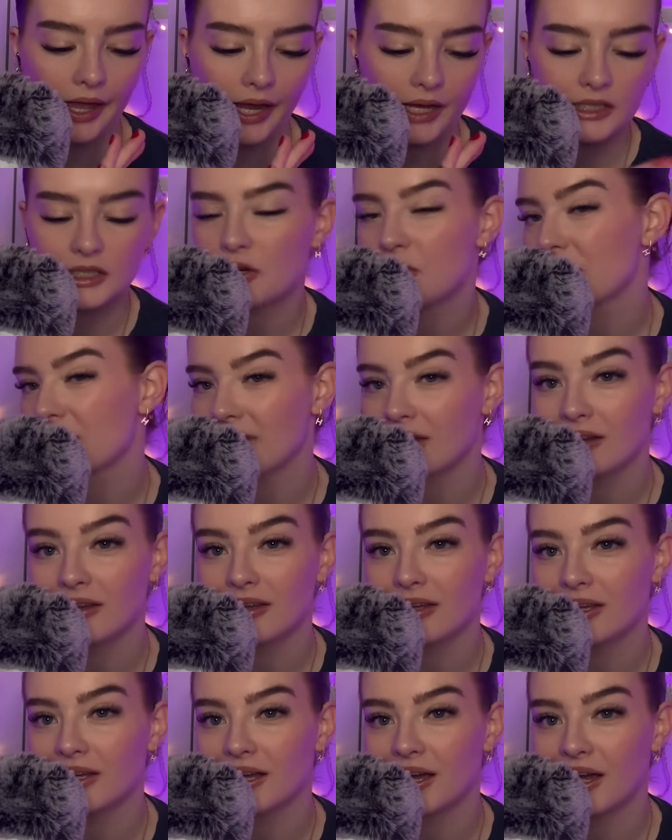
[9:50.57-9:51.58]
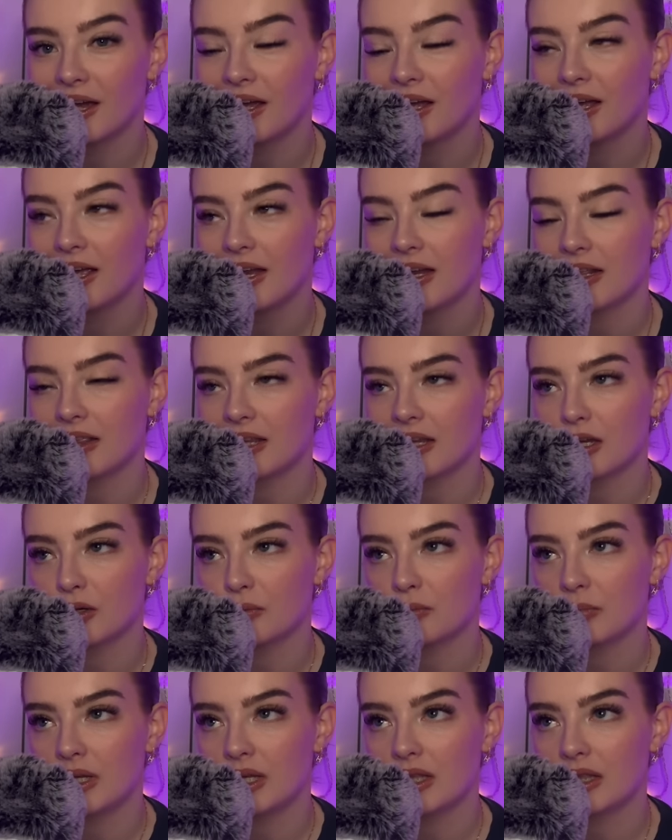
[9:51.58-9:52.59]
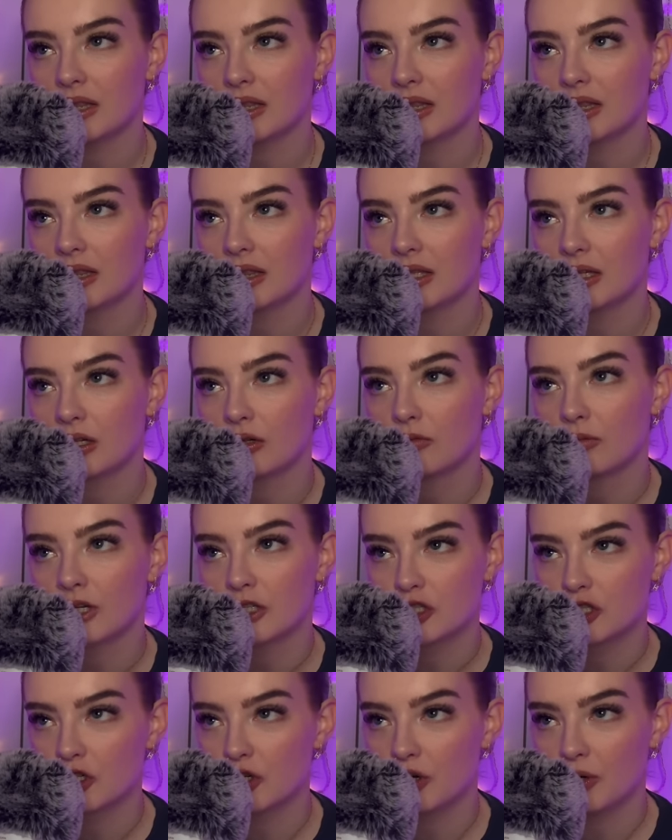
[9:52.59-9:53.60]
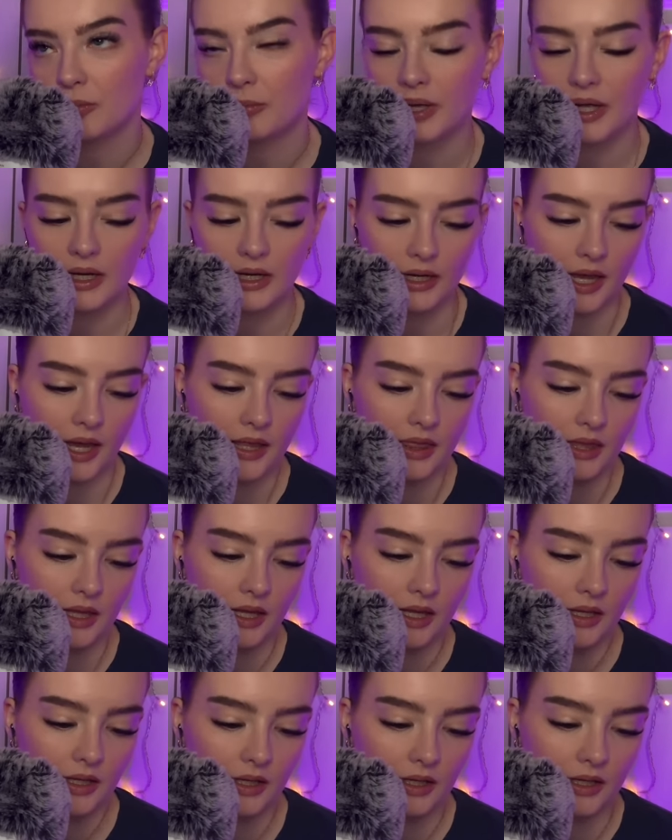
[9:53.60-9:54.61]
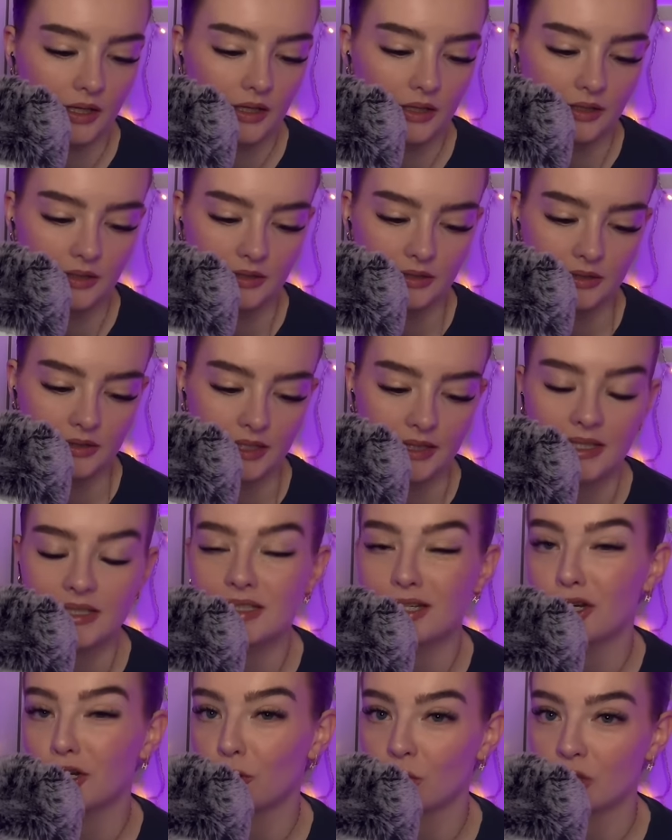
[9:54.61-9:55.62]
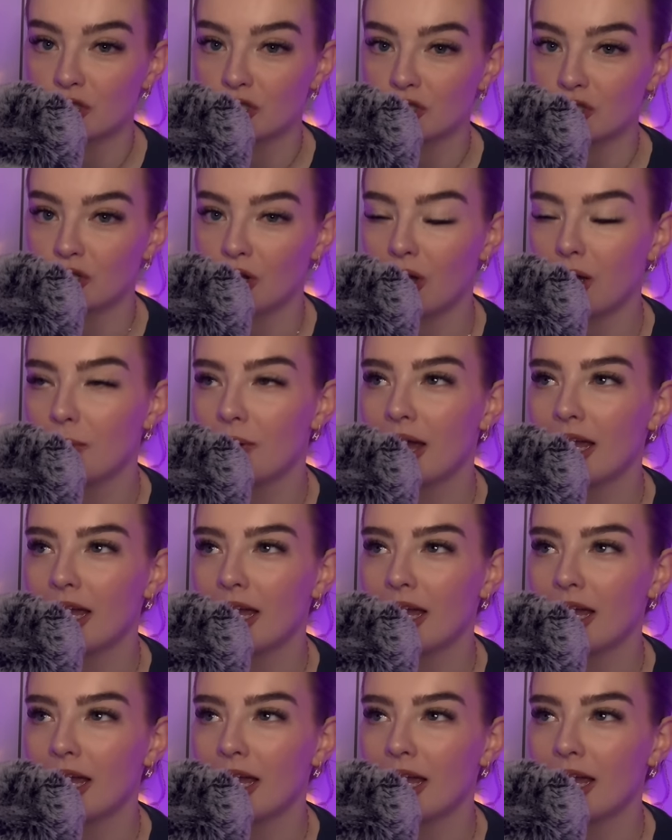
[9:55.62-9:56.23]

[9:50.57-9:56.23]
I don't think anything could beat the original, but I think that they did a gorgeous job.